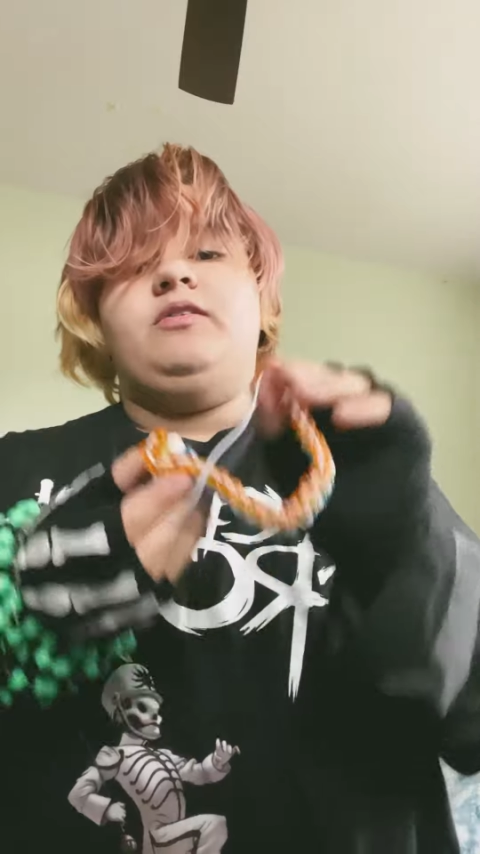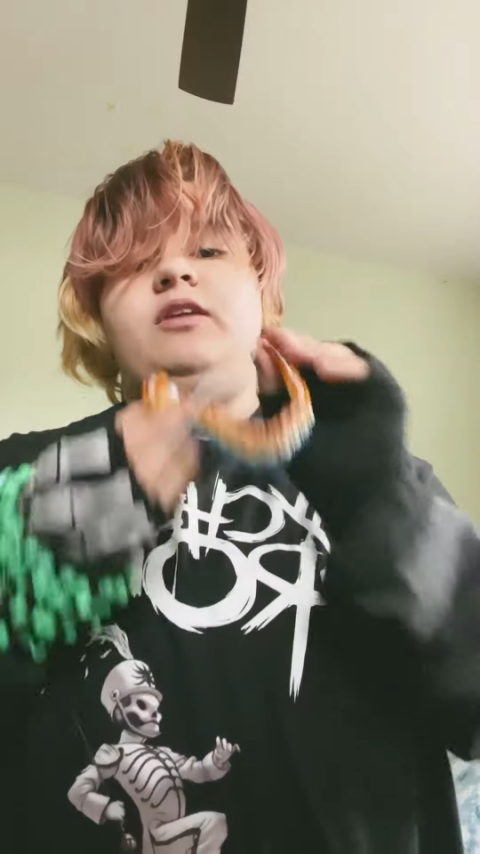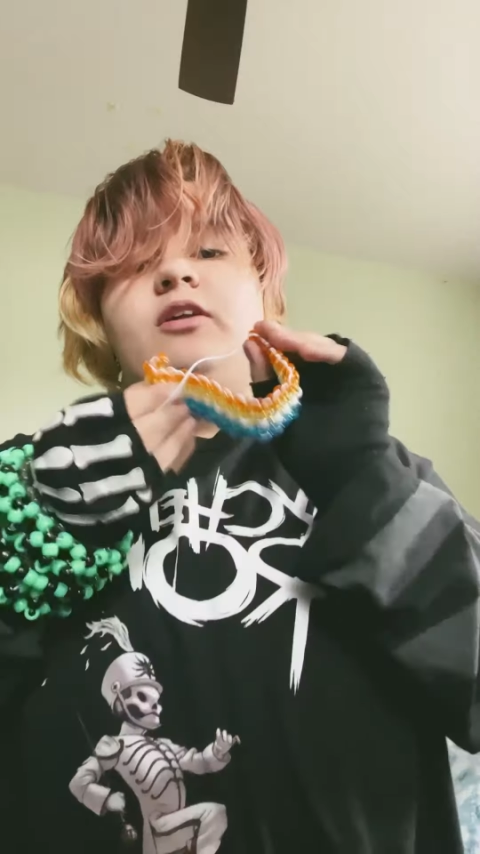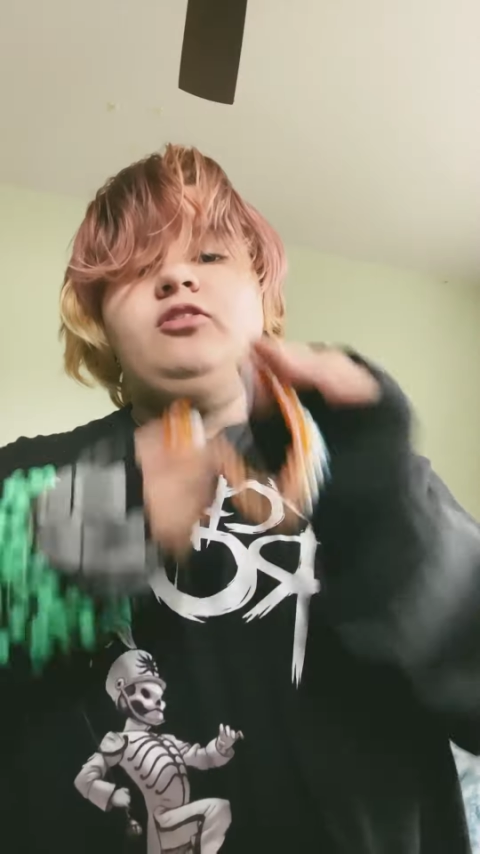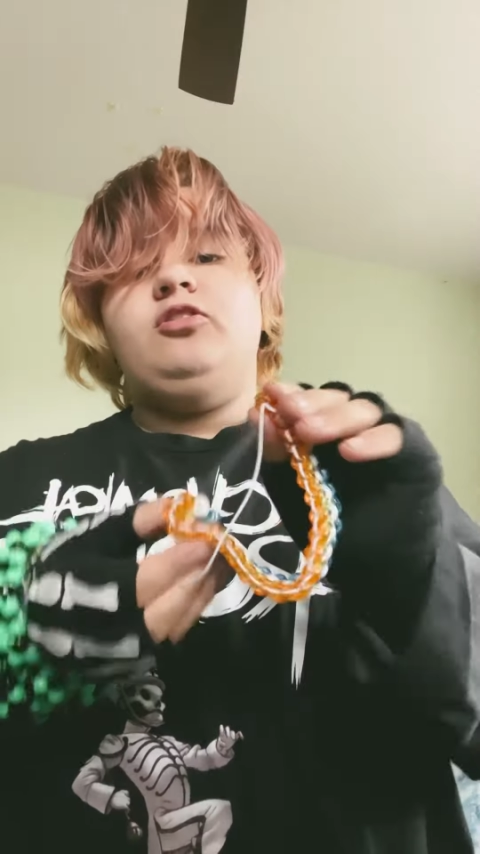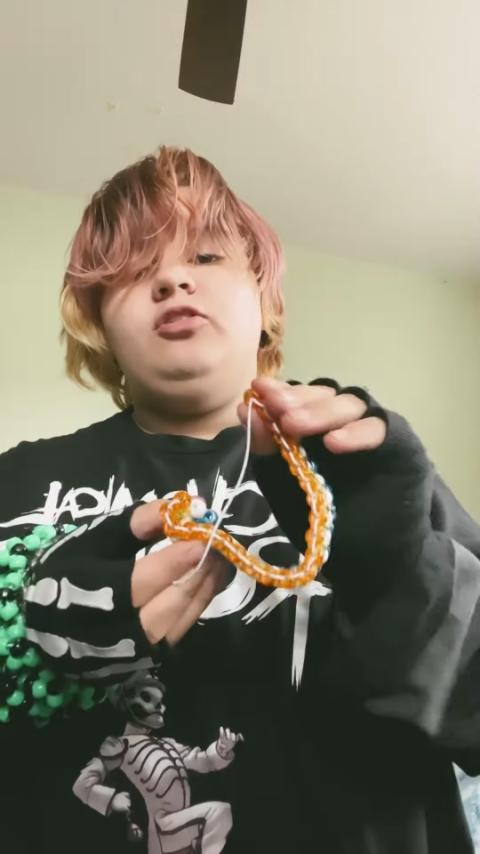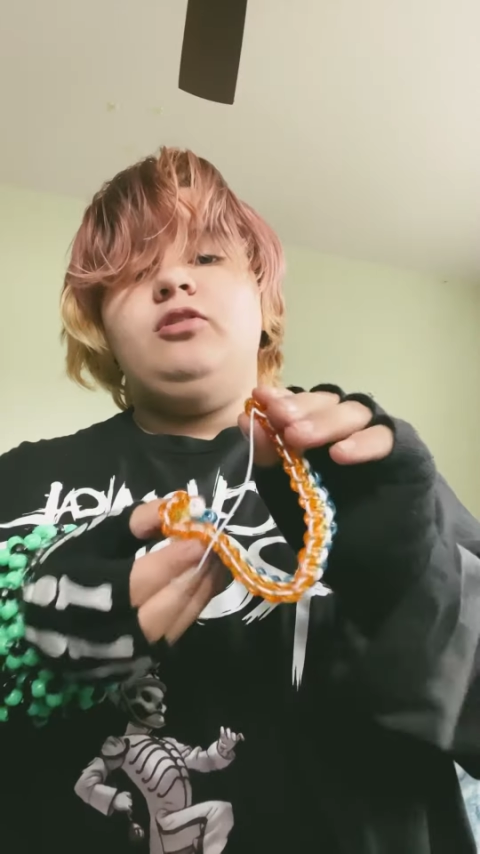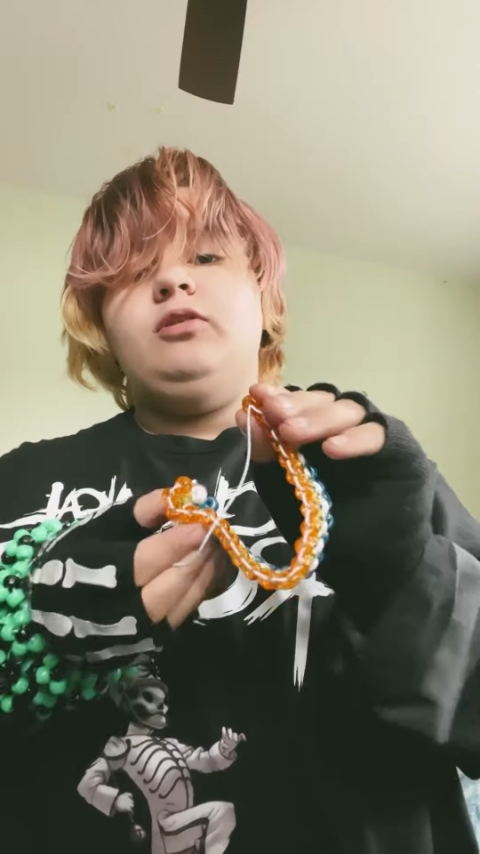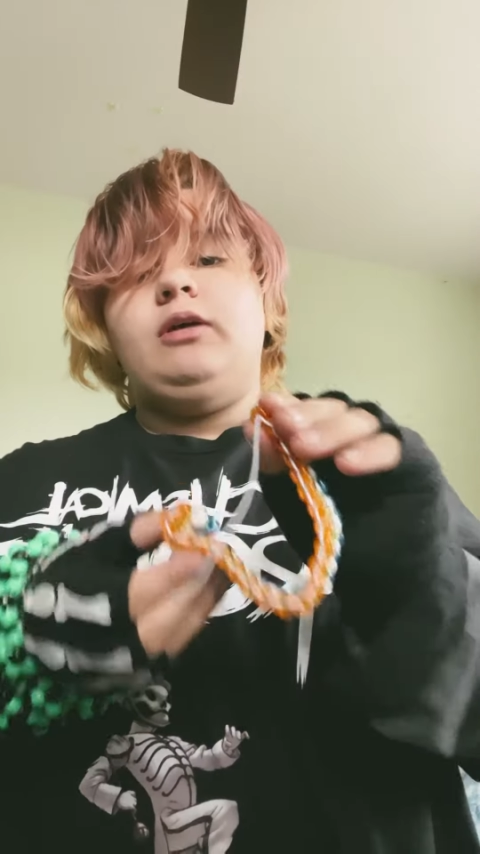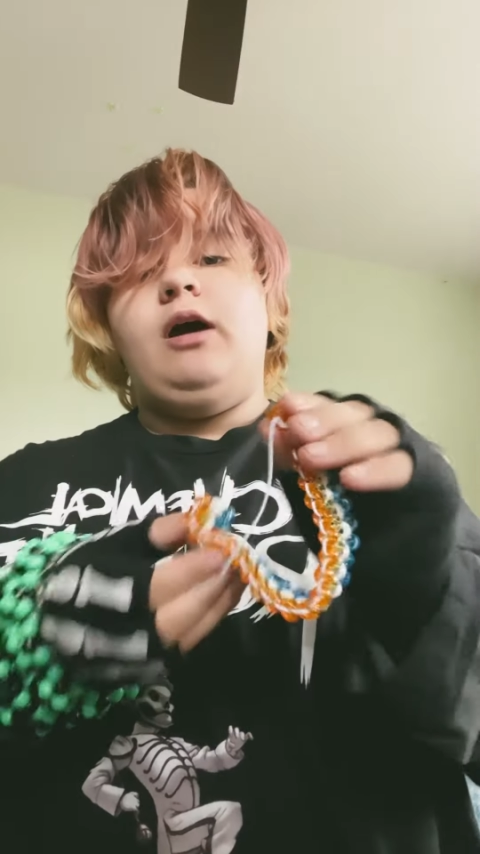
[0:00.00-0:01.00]
stitch
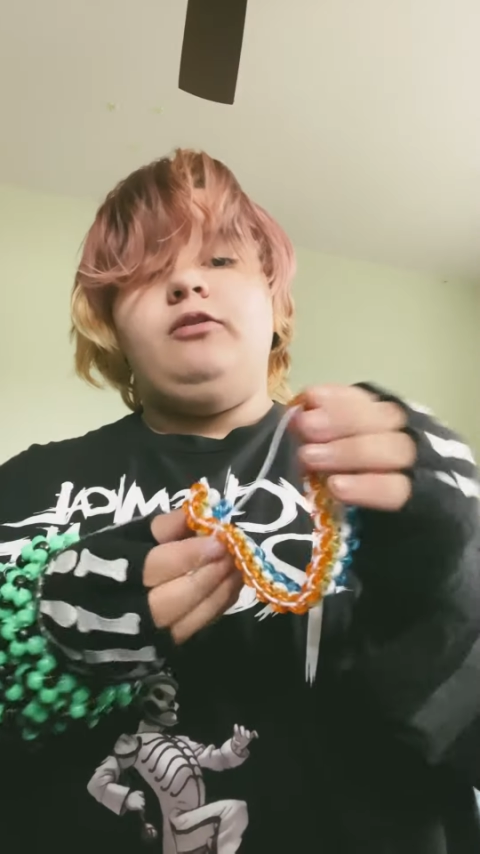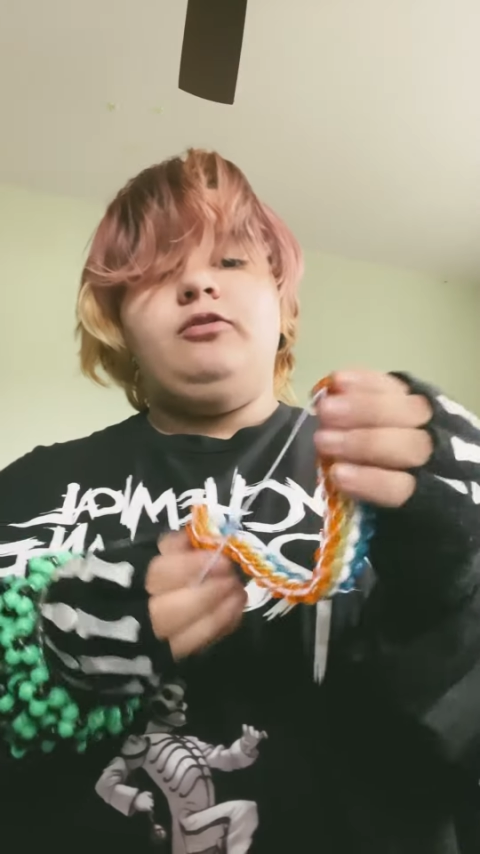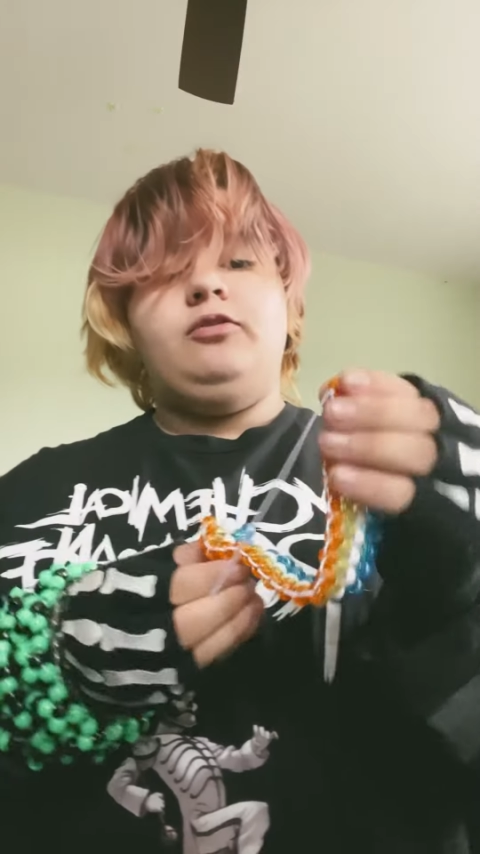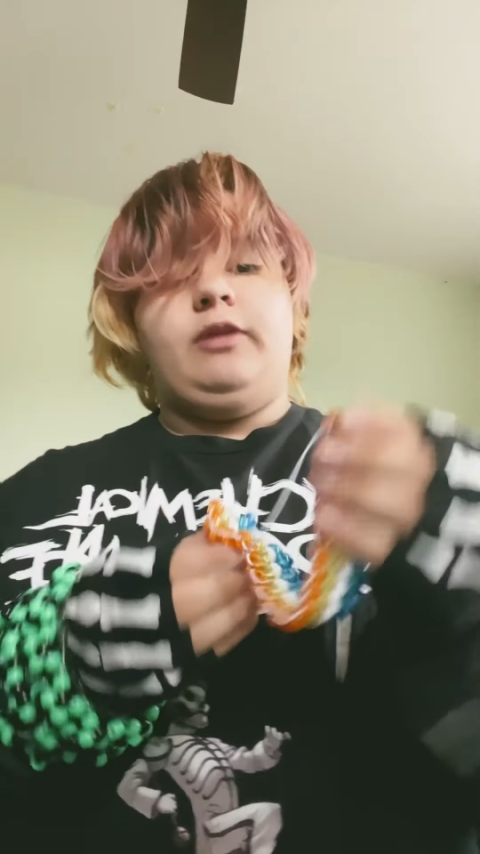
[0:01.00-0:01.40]
cuff,